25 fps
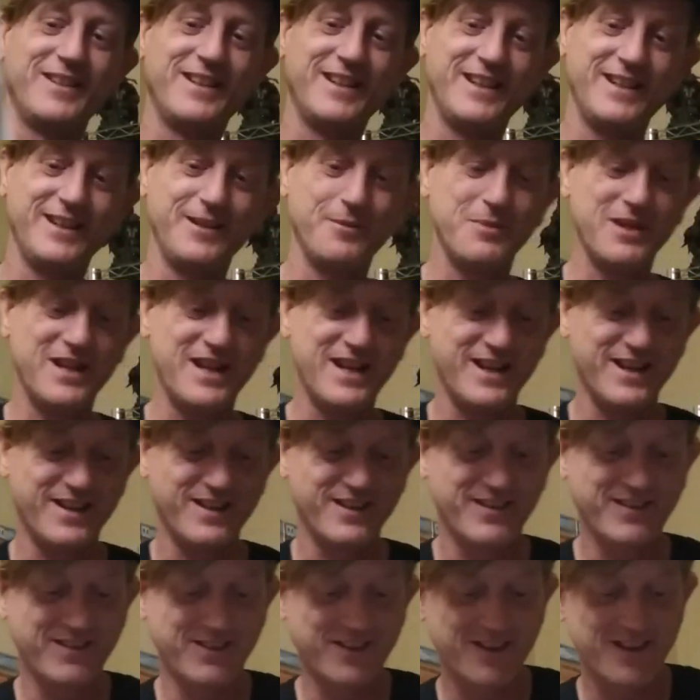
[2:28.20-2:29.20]
day
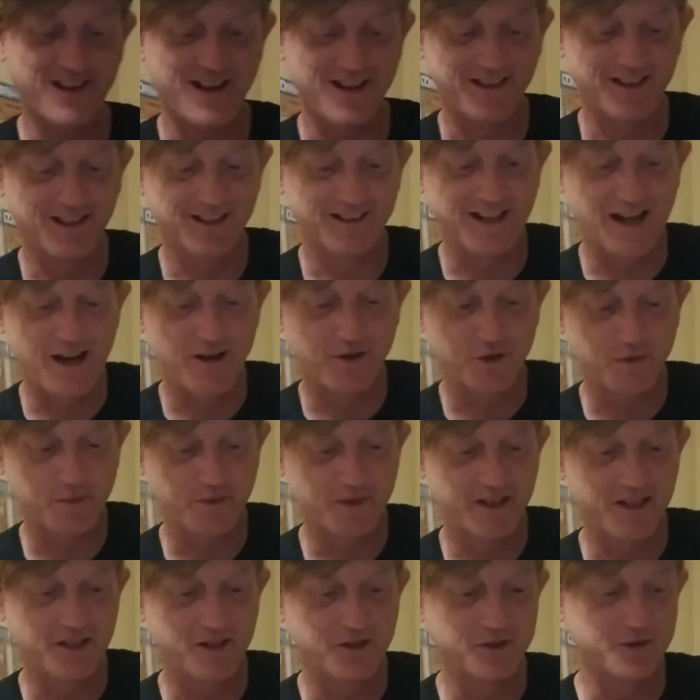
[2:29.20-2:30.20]
bags. So I thought that was
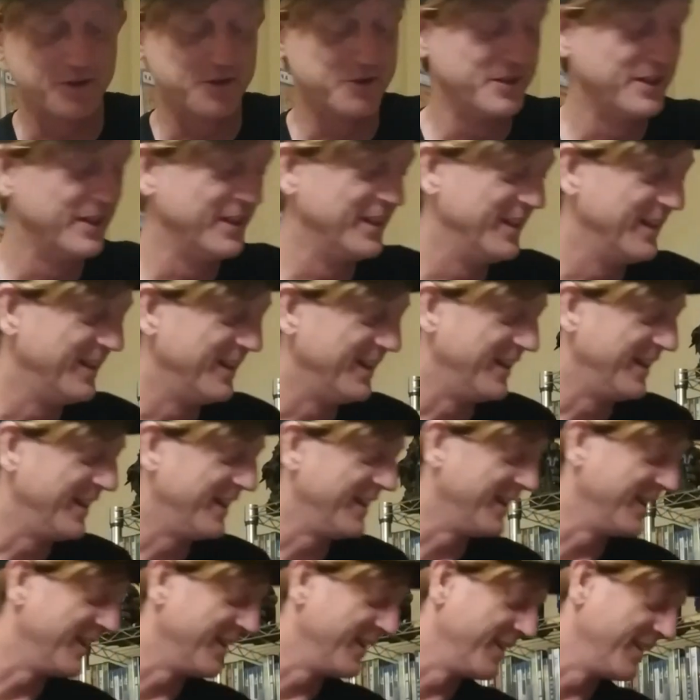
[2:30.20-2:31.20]
pretty cool.
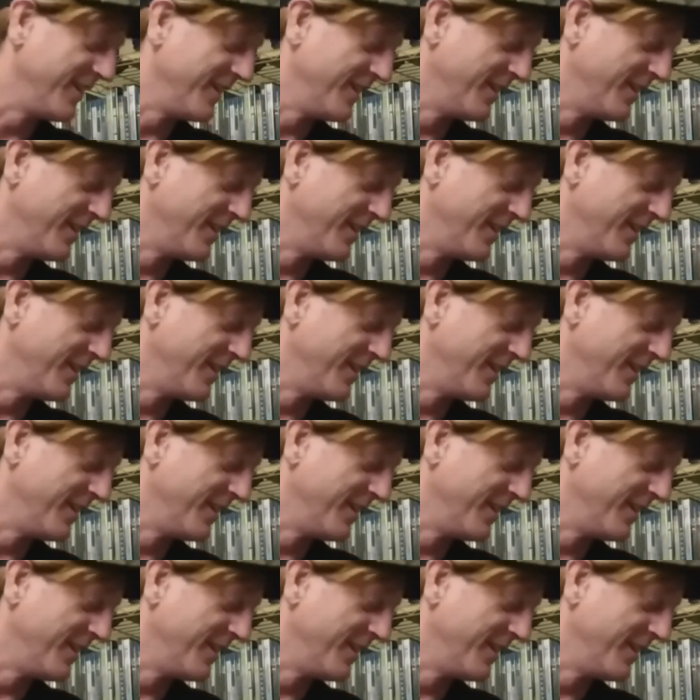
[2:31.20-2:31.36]
And